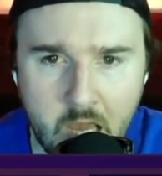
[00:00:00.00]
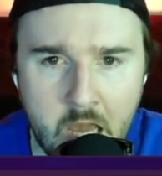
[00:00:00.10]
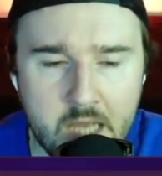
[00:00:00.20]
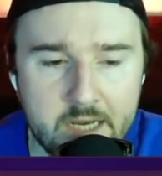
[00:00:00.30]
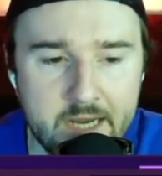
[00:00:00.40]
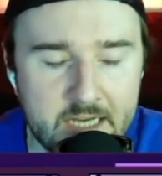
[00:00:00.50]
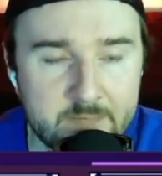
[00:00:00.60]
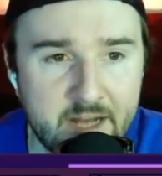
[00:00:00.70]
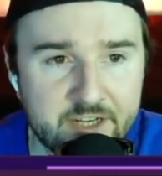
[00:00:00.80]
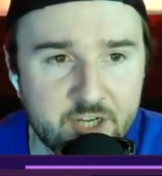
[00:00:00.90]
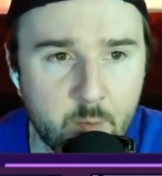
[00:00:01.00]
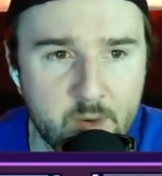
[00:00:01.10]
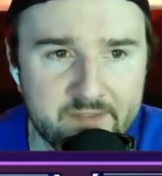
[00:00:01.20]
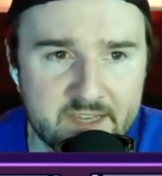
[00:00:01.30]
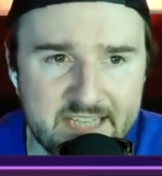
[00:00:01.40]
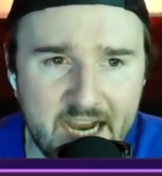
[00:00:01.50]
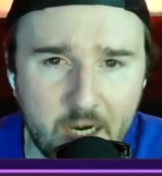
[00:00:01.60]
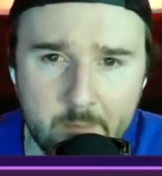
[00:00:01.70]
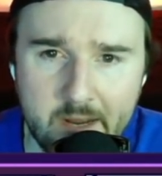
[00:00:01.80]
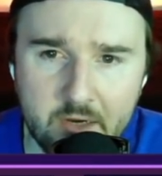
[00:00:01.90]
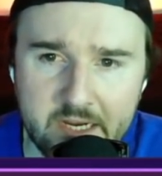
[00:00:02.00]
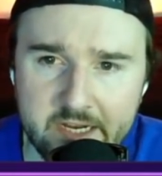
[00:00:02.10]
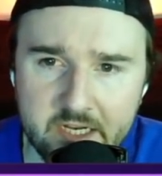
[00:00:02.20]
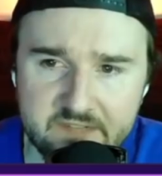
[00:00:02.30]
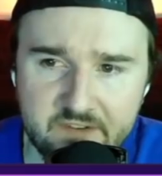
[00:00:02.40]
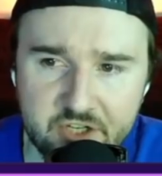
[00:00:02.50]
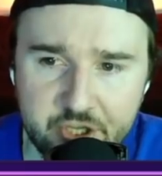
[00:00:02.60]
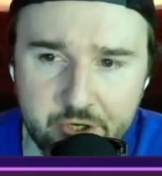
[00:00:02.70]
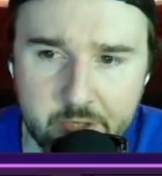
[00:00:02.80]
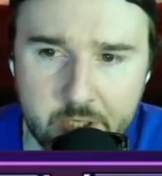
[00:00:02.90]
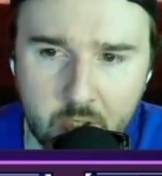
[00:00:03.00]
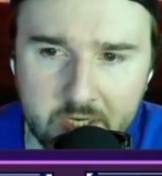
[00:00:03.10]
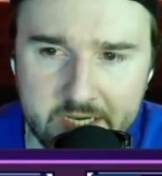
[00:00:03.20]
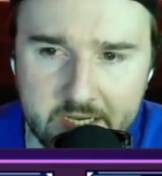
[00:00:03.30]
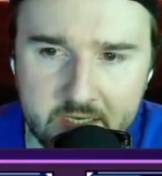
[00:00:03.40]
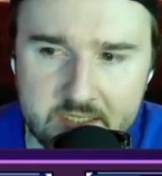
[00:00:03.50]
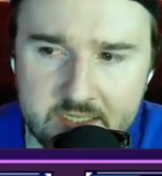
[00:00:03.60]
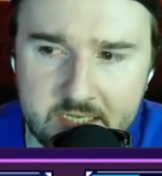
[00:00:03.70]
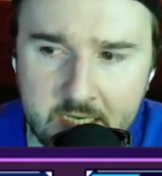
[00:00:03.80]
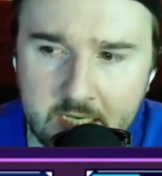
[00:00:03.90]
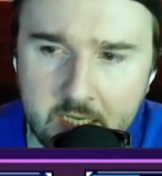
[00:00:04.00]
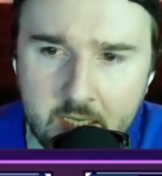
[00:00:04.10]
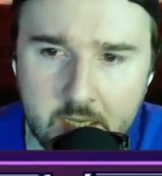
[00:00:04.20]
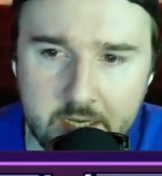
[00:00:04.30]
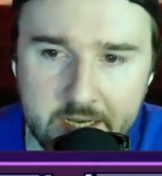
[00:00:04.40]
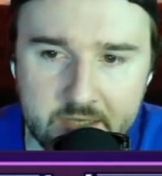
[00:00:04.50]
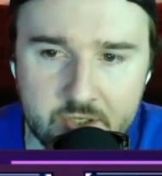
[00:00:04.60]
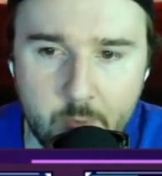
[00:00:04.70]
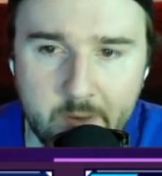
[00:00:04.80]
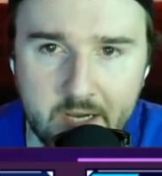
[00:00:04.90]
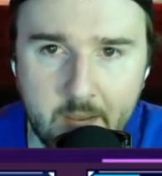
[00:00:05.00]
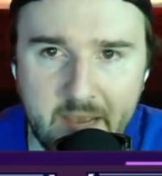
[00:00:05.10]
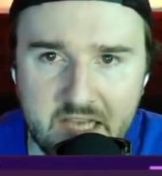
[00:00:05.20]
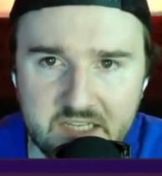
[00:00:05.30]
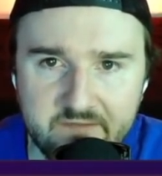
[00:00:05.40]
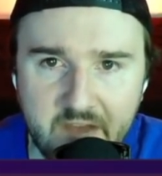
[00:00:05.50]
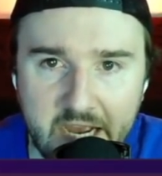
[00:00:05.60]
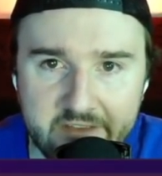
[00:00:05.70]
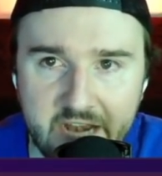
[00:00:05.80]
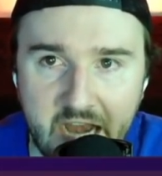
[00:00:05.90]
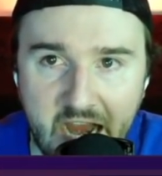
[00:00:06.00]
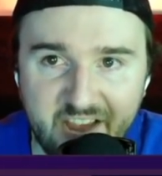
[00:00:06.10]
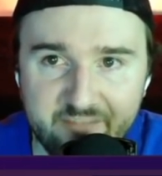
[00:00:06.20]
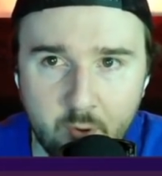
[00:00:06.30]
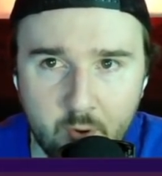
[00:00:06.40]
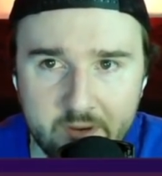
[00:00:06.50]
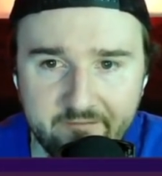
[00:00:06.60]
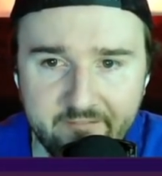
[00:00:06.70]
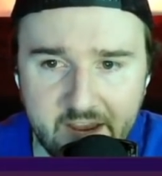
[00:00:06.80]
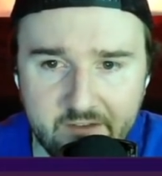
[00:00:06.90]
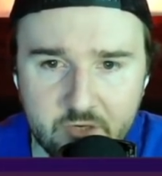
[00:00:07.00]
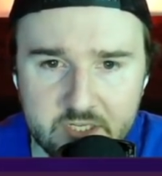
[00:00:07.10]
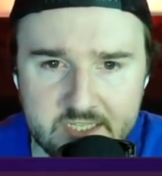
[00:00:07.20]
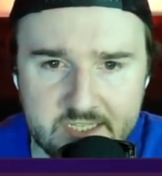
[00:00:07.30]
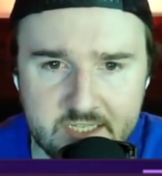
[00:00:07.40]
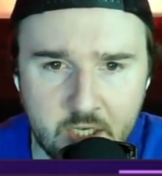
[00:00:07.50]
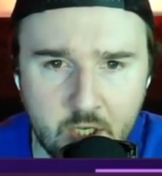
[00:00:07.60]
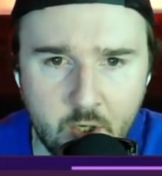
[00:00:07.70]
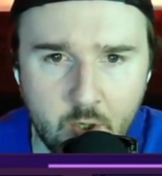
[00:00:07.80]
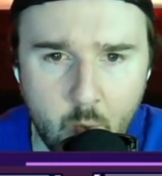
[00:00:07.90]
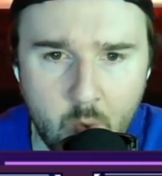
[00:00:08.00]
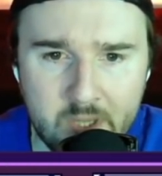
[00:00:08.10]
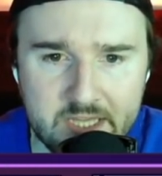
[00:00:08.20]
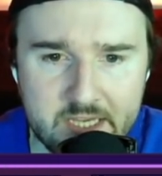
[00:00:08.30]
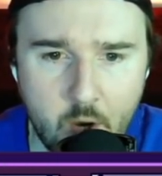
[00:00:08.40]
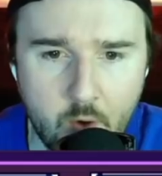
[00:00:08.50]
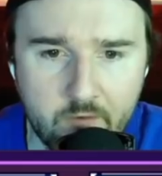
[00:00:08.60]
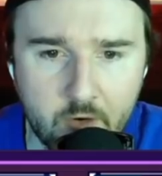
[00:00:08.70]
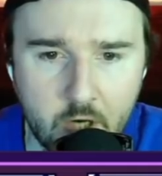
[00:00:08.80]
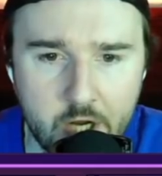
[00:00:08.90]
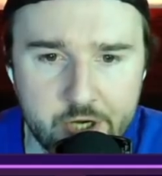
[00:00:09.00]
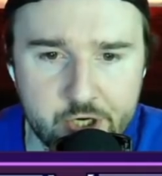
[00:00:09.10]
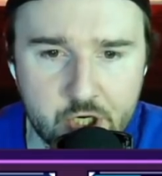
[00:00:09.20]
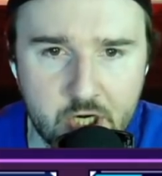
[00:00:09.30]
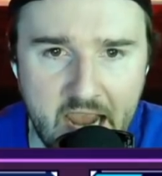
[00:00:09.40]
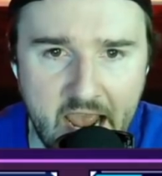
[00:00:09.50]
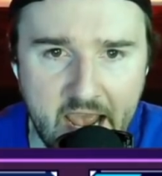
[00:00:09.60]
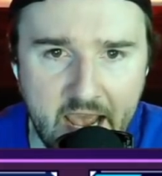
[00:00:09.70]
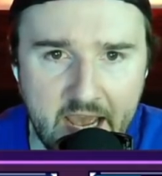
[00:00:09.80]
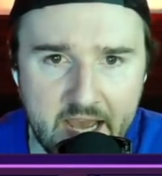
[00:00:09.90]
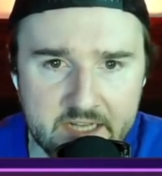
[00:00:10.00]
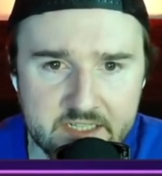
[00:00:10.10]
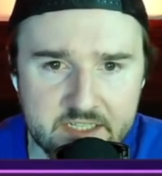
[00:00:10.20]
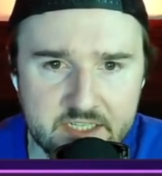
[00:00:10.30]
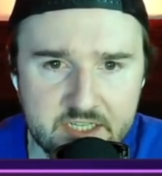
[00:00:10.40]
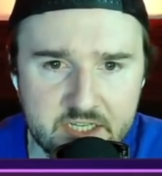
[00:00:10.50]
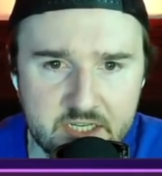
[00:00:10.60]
Next matchup, we have the Sacramento Kings versus the New York Knicks. Knicks opening up as 5.5 point favorites with the over under at